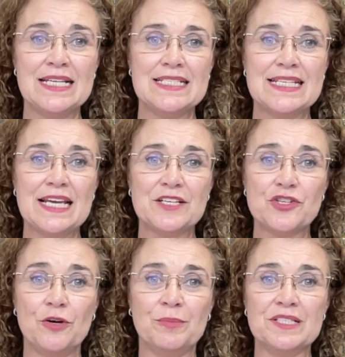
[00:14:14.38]
Zach
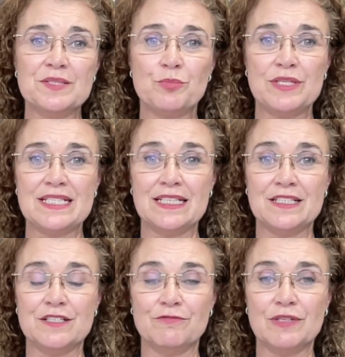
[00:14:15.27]
Thomas,
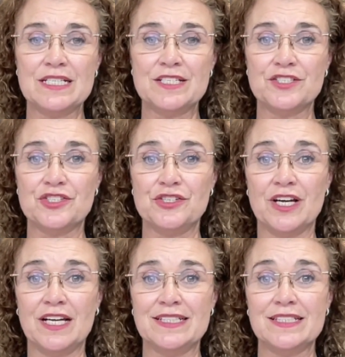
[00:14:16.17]
president of Renters
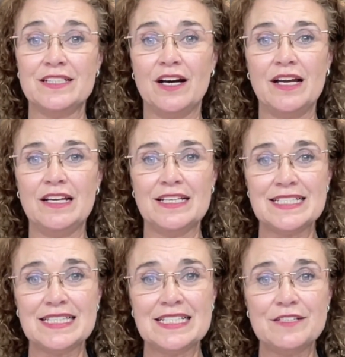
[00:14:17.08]
United,
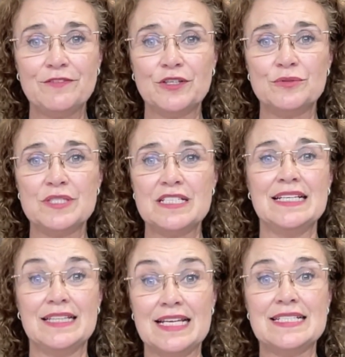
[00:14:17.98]
highlighted the difficulties
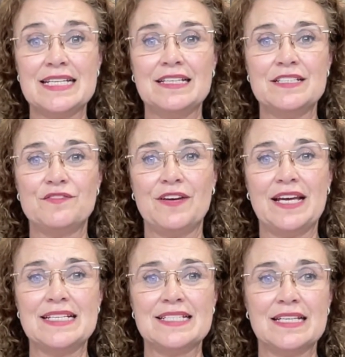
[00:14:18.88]
that tenants
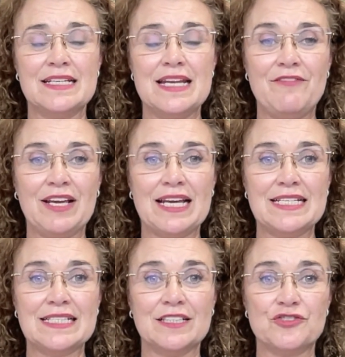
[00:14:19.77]
face in
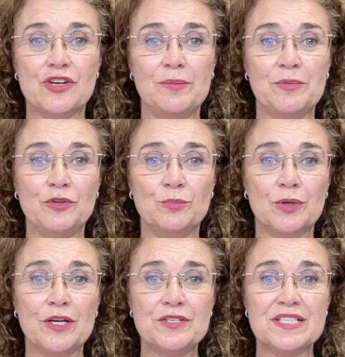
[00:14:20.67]
navigating the tribunal
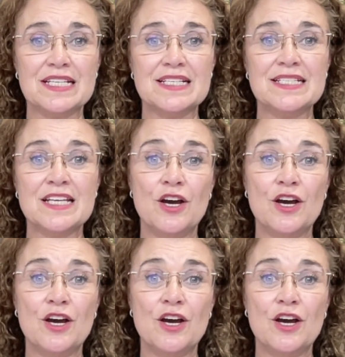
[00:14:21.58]
process,